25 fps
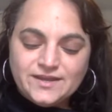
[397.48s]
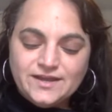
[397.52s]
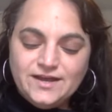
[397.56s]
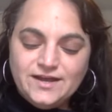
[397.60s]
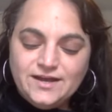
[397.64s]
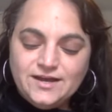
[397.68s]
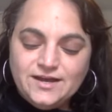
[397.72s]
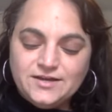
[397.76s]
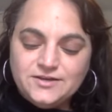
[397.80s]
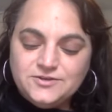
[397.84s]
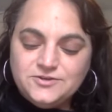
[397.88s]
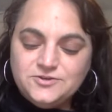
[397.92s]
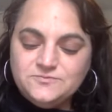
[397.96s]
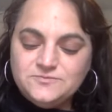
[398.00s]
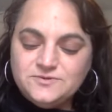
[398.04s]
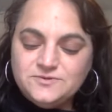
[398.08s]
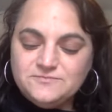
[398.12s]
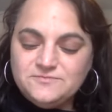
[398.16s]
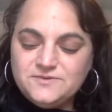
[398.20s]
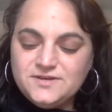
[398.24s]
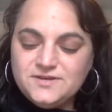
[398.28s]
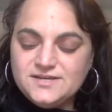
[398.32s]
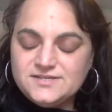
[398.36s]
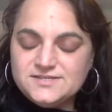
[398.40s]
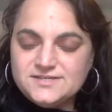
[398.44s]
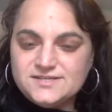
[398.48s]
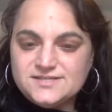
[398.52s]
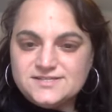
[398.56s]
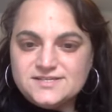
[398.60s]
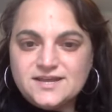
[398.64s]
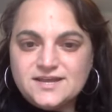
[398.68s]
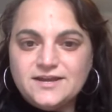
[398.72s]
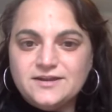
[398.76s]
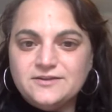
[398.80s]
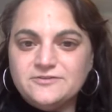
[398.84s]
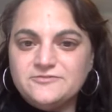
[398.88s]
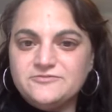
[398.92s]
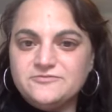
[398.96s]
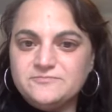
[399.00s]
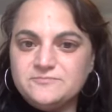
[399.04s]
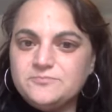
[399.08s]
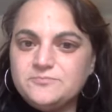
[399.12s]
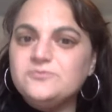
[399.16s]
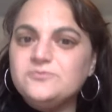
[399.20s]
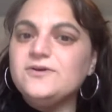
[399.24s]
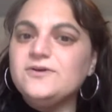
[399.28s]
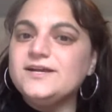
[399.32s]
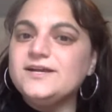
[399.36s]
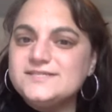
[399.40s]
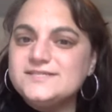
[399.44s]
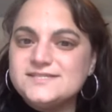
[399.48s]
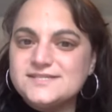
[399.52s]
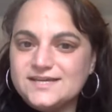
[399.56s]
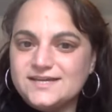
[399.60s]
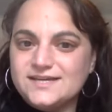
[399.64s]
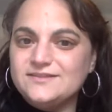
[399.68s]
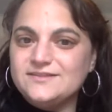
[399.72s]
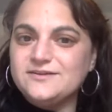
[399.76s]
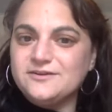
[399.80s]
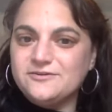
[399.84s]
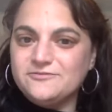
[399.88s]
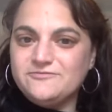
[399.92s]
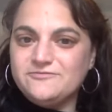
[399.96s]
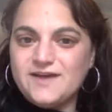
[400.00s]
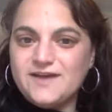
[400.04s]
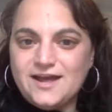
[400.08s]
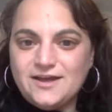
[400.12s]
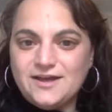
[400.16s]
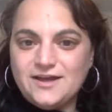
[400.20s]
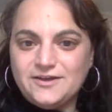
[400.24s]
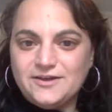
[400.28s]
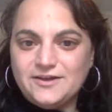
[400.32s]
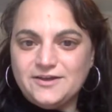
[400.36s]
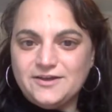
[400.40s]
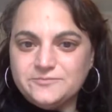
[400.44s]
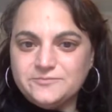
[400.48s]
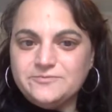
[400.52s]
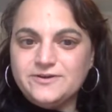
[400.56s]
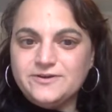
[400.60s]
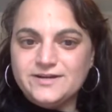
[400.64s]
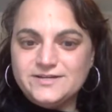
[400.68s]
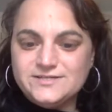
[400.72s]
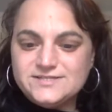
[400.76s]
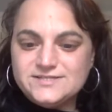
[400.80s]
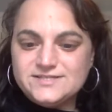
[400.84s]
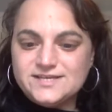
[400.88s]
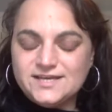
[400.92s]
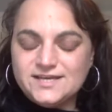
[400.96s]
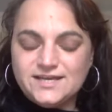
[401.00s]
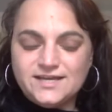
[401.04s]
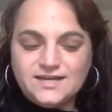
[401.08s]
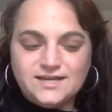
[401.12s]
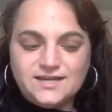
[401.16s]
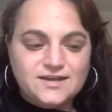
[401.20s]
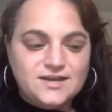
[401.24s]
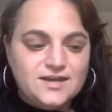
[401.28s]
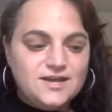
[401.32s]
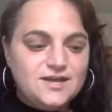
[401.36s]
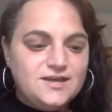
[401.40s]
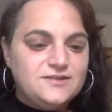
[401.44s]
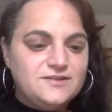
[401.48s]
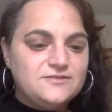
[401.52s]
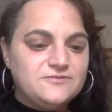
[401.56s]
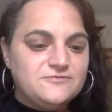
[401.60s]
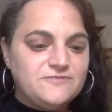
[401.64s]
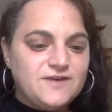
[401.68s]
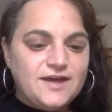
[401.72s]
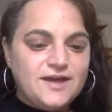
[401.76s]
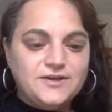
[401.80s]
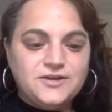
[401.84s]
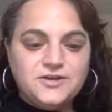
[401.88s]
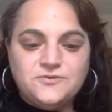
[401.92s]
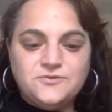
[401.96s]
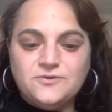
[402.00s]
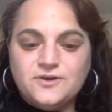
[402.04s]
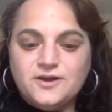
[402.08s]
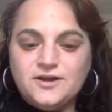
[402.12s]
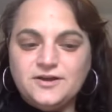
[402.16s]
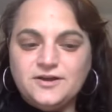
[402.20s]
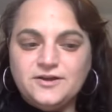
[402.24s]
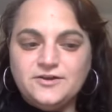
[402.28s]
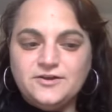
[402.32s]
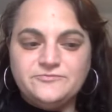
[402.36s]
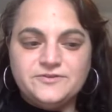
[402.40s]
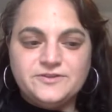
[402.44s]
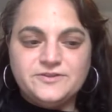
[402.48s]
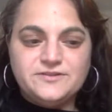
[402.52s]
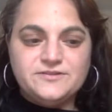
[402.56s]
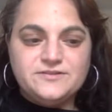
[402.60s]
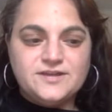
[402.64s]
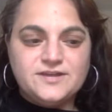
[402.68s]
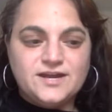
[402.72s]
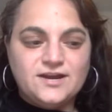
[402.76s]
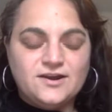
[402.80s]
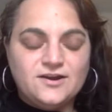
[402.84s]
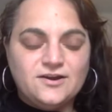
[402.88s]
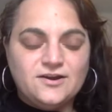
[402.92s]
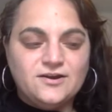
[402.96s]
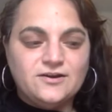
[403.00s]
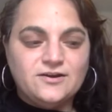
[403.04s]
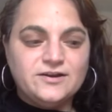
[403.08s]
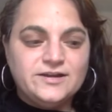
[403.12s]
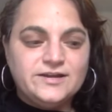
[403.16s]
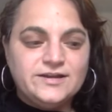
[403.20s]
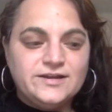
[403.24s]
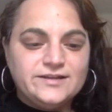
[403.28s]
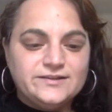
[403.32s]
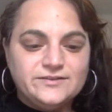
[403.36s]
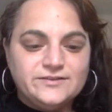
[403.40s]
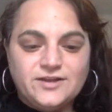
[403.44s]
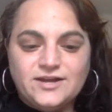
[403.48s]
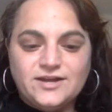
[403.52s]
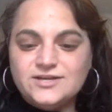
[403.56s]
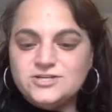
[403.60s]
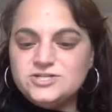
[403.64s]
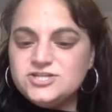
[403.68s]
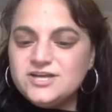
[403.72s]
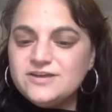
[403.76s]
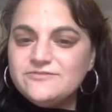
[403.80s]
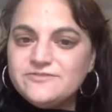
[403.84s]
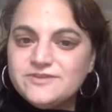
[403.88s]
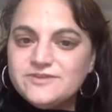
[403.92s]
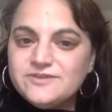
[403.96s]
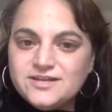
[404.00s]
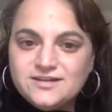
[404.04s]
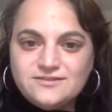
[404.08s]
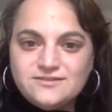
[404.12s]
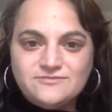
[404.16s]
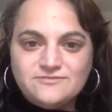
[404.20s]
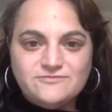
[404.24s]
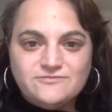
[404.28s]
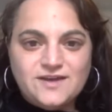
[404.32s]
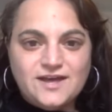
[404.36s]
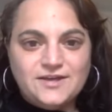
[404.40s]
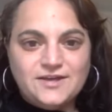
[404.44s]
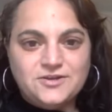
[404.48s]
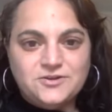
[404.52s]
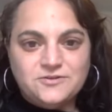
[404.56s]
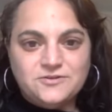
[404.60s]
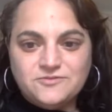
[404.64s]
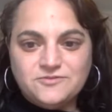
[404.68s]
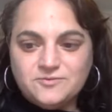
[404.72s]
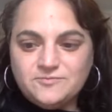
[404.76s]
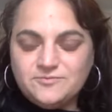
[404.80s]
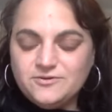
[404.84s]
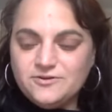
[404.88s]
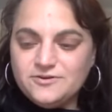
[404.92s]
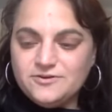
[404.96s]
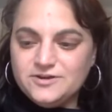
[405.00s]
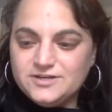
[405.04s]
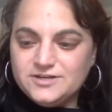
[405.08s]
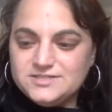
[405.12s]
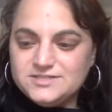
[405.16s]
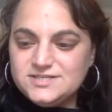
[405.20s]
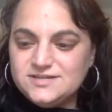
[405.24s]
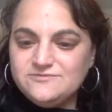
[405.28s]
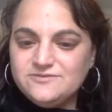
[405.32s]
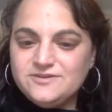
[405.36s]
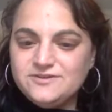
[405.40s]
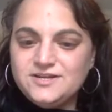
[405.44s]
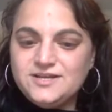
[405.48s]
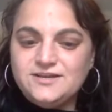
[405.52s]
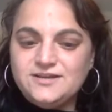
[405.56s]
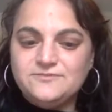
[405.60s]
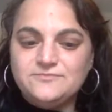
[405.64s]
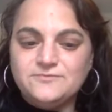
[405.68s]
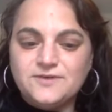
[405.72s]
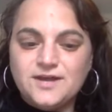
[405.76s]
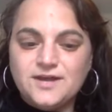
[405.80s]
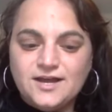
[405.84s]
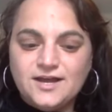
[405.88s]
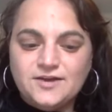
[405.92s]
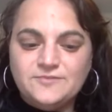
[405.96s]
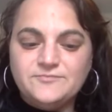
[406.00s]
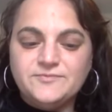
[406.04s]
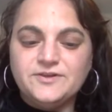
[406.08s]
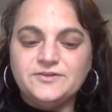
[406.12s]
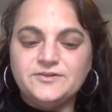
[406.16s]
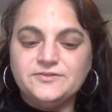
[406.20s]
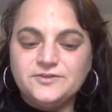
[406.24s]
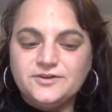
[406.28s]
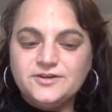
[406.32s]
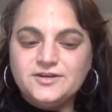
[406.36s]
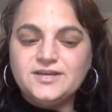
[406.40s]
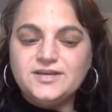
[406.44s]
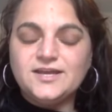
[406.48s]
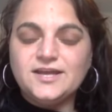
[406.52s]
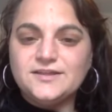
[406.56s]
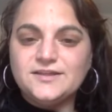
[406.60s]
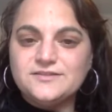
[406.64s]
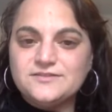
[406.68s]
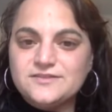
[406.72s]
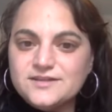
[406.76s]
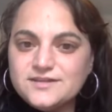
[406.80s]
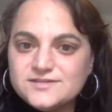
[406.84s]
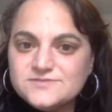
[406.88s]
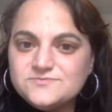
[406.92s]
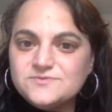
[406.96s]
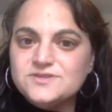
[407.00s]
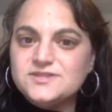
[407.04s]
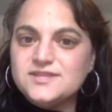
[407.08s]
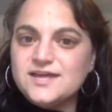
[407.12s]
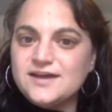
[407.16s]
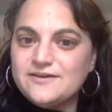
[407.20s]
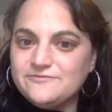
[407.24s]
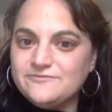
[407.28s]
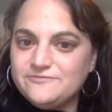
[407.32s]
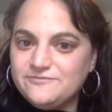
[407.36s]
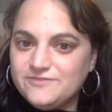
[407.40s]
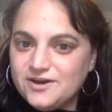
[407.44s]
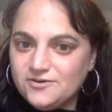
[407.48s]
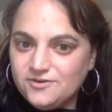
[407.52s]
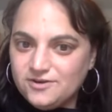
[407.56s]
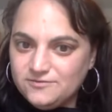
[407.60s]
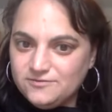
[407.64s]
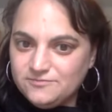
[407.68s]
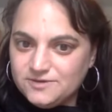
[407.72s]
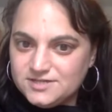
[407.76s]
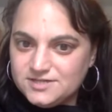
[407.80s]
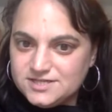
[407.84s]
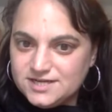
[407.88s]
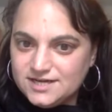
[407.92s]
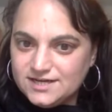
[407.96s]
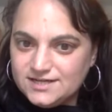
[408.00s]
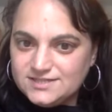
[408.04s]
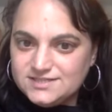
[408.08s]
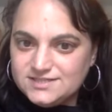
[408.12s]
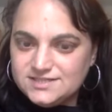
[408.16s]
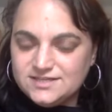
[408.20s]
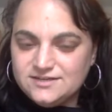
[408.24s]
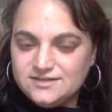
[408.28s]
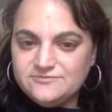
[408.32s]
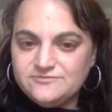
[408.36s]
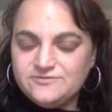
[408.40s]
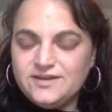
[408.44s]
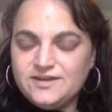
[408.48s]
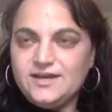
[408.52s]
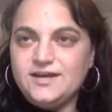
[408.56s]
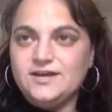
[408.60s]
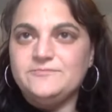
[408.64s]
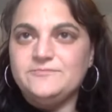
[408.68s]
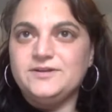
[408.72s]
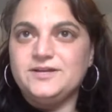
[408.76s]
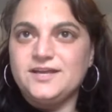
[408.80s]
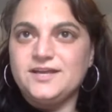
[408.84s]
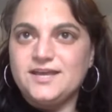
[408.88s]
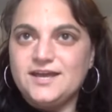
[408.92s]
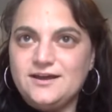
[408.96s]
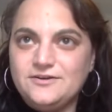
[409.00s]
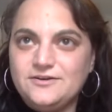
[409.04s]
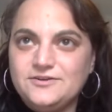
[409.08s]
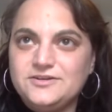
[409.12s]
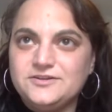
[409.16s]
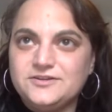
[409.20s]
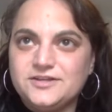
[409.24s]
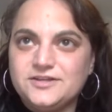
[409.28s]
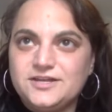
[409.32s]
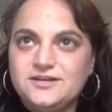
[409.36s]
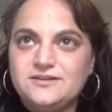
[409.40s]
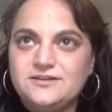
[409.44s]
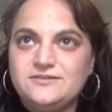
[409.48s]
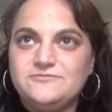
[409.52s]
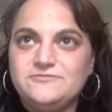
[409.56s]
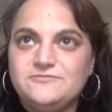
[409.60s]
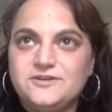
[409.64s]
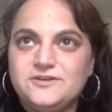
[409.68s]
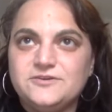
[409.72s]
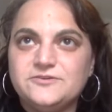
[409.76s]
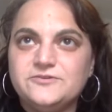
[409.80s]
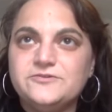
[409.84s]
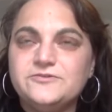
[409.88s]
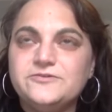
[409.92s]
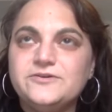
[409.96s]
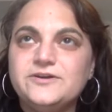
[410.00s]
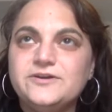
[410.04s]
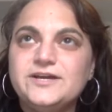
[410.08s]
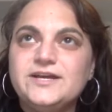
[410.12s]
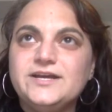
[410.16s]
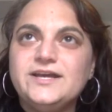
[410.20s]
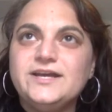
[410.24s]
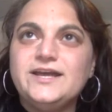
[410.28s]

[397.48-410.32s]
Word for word: uh, human beings as kind of pricing their value, pricing the value of their longevity, the value of their productivity, um, looking at things with that very reductive um, and calculated view.